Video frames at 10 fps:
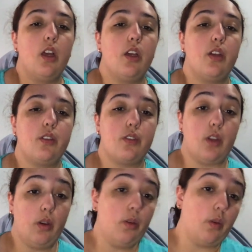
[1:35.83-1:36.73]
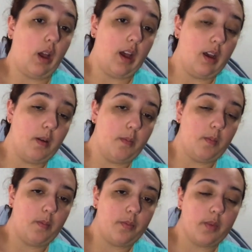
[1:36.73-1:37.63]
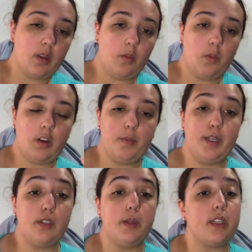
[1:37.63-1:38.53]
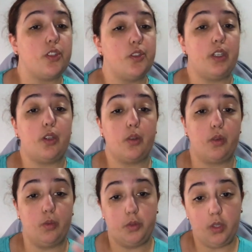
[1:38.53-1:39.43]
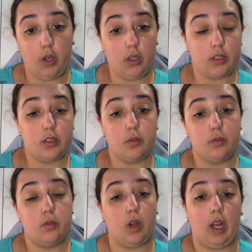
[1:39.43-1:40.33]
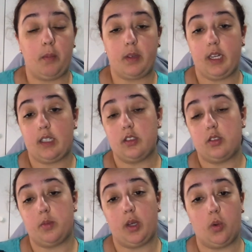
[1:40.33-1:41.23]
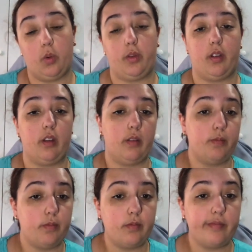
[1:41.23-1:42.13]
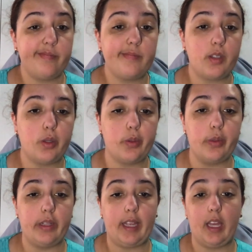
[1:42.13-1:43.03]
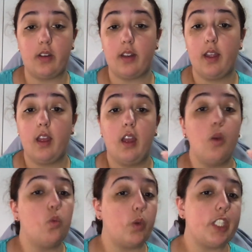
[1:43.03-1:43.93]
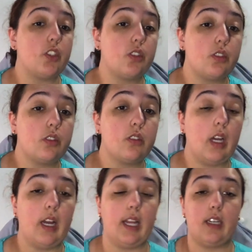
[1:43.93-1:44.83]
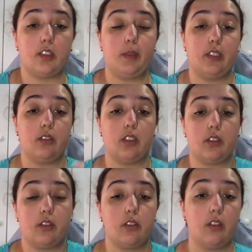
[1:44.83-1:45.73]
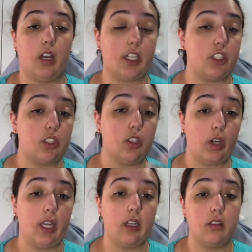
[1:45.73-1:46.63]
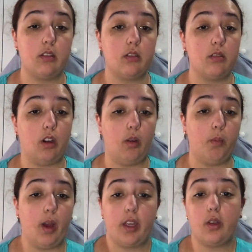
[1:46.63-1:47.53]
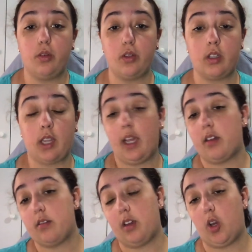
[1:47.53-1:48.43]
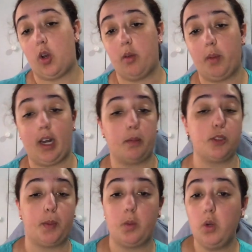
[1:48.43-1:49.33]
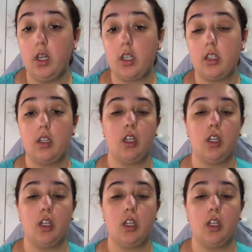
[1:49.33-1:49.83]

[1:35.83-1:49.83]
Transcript: So what I've been doing is using Google Docs. I'm connected to my author Google account, which allows me to I can just log in on my Google account on my laptop at work,